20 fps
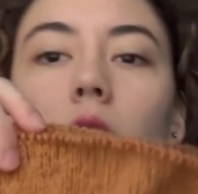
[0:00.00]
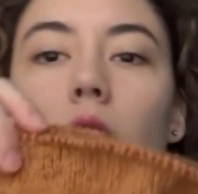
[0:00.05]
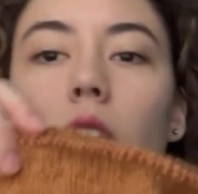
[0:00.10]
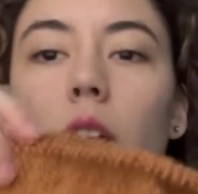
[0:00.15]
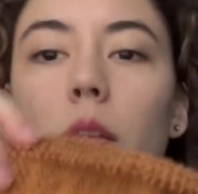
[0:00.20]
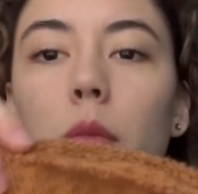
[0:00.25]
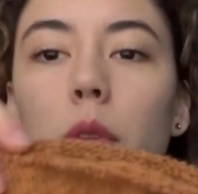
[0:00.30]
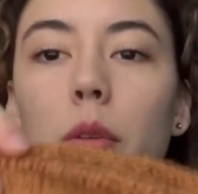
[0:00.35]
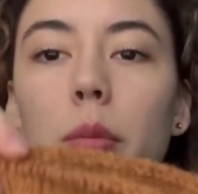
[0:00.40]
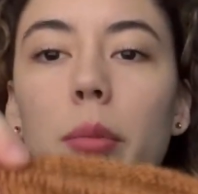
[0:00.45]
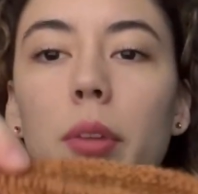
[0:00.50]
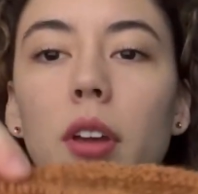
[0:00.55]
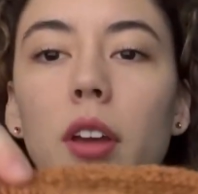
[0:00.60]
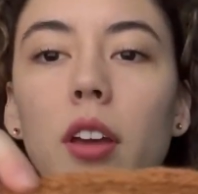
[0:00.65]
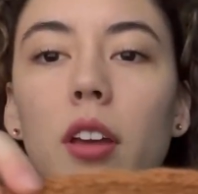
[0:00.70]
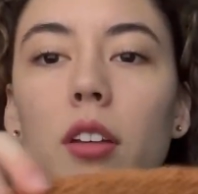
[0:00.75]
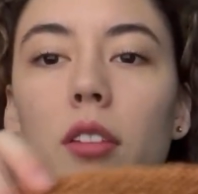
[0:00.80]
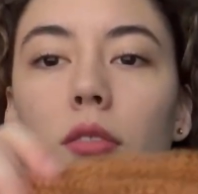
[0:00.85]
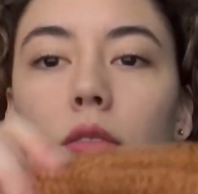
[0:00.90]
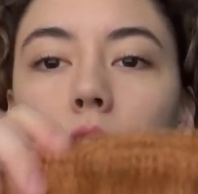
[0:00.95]
I'm hoping I
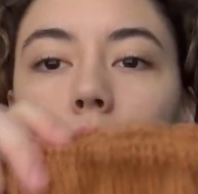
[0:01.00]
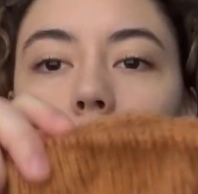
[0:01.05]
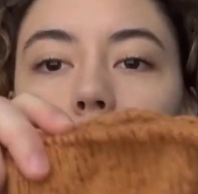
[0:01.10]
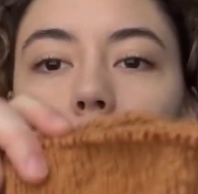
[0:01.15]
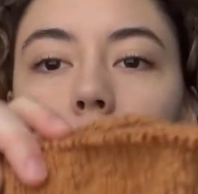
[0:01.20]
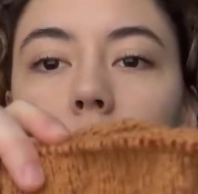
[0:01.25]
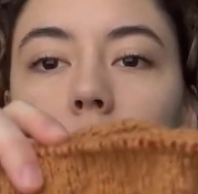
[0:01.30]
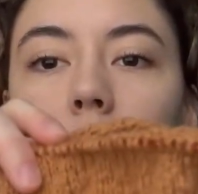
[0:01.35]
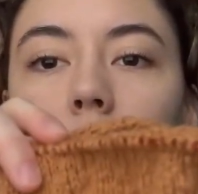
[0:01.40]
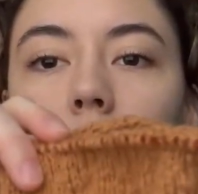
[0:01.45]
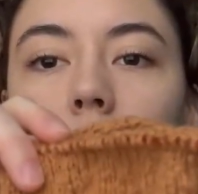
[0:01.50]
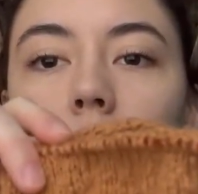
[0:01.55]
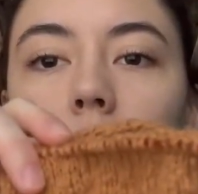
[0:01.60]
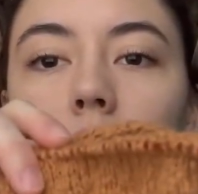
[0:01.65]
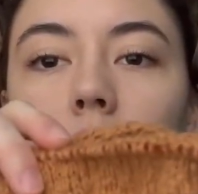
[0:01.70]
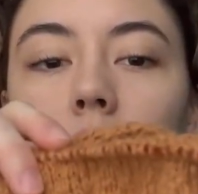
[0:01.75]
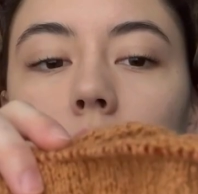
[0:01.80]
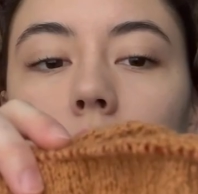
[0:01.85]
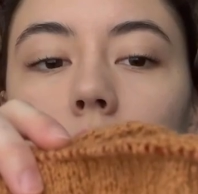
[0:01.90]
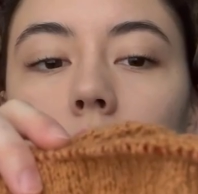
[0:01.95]
can finish it
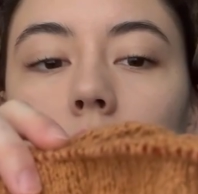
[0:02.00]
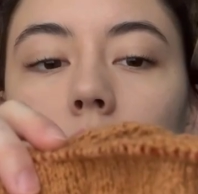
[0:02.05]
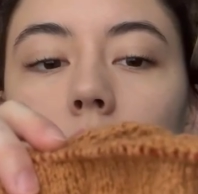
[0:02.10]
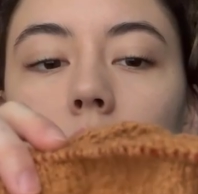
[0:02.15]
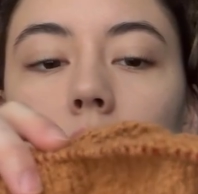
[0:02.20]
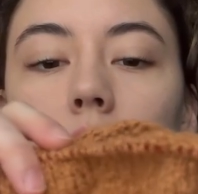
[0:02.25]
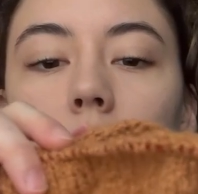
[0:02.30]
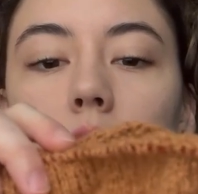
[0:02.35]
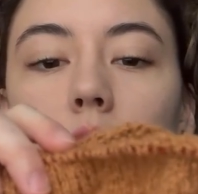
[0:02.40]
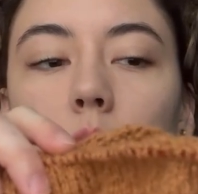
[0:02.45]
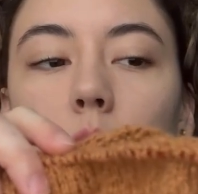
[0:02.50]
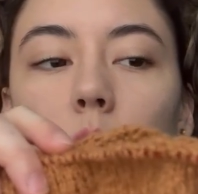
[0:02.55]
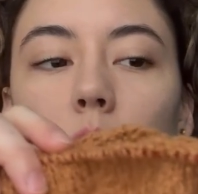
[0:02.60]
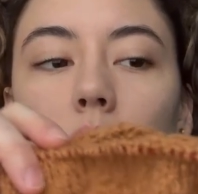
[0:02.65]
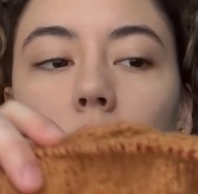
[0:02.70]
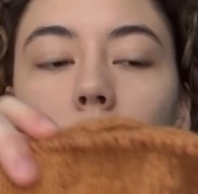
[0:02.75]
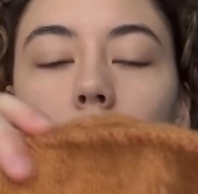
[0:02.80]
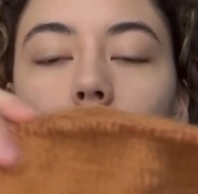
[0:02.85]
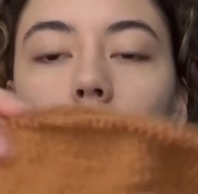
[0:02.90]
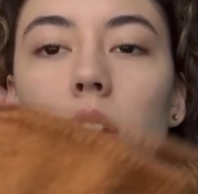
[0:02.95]
this
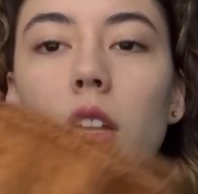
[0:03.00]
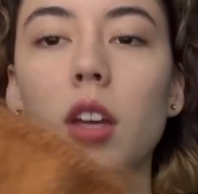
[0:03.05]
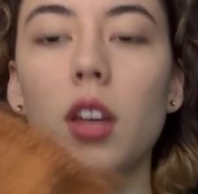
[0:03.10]
week.